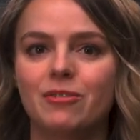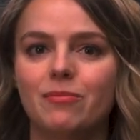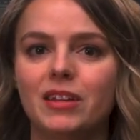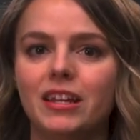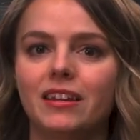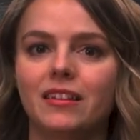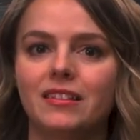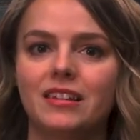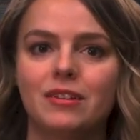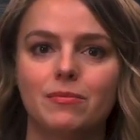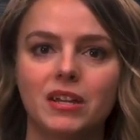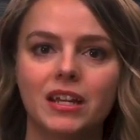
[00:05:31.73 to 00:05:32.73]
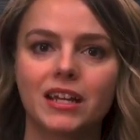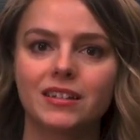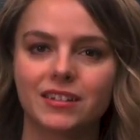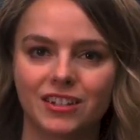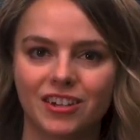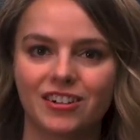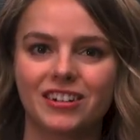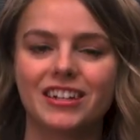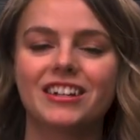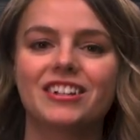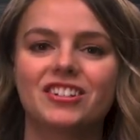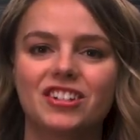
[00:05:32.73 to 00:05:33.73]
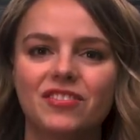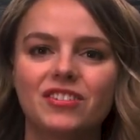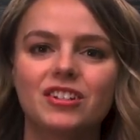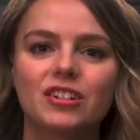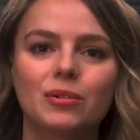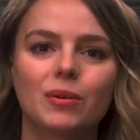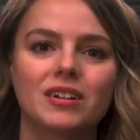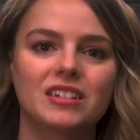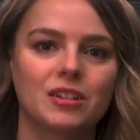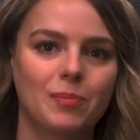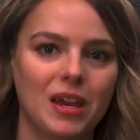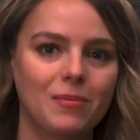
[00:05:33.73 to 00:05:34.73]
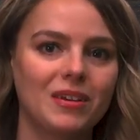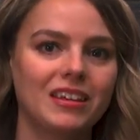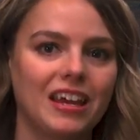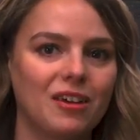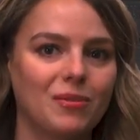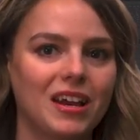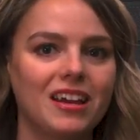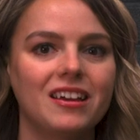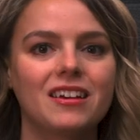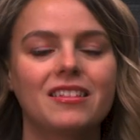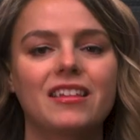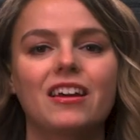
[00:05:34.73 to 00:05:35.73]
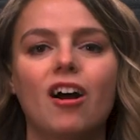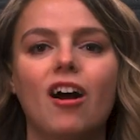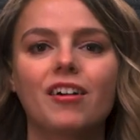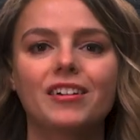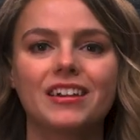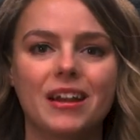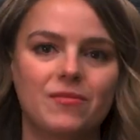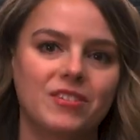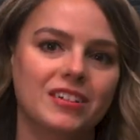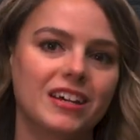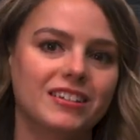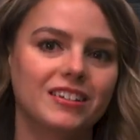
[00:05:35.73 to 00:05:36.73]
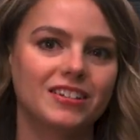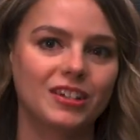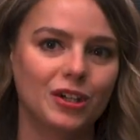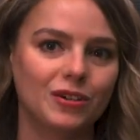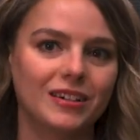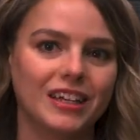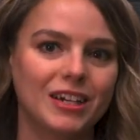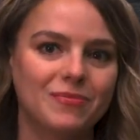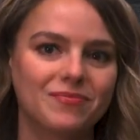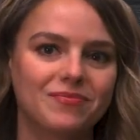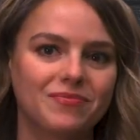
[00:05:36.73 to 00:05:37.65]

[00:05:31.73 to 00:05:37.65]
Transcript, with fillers: meaning that the immediate security is shifted towards the payment gateway that already emphasizes security.